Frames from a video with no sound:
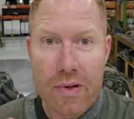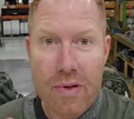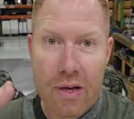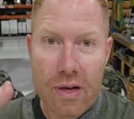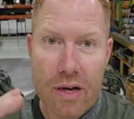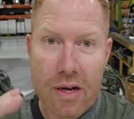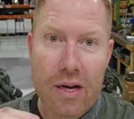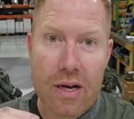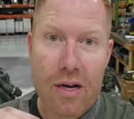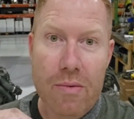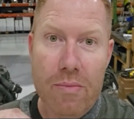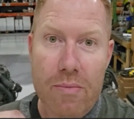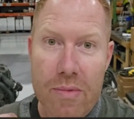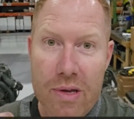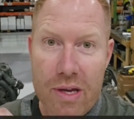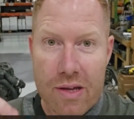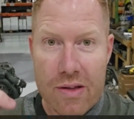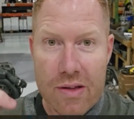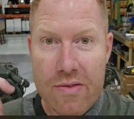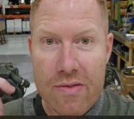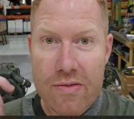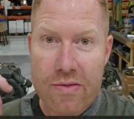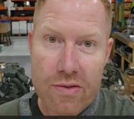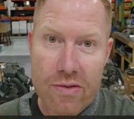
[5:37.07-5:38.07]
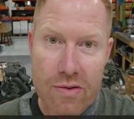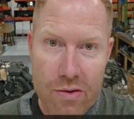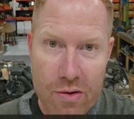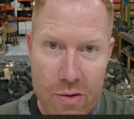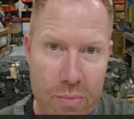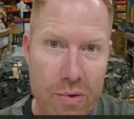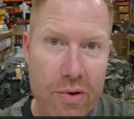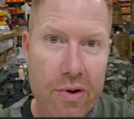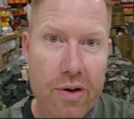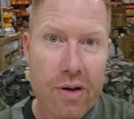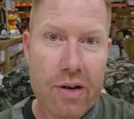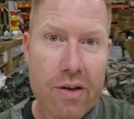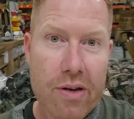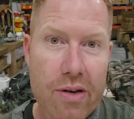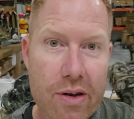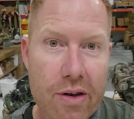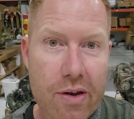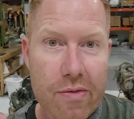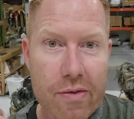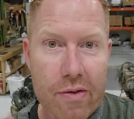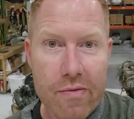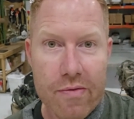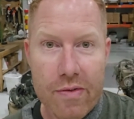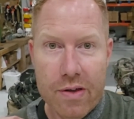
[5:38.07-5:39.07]
uh, means you can put it into
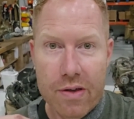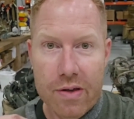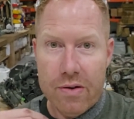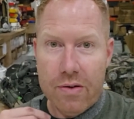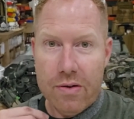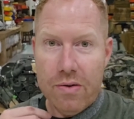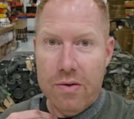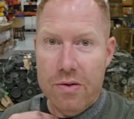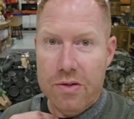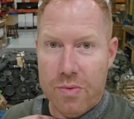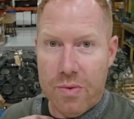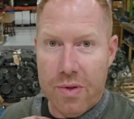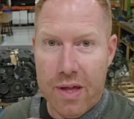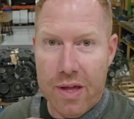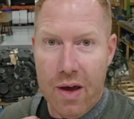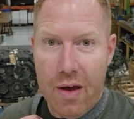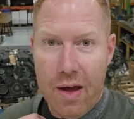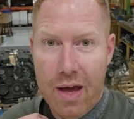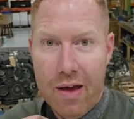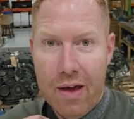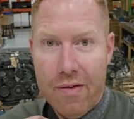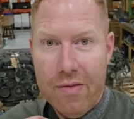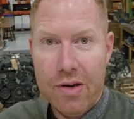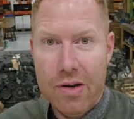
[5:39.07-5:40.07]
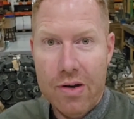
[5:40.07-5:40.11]
different vehicles without having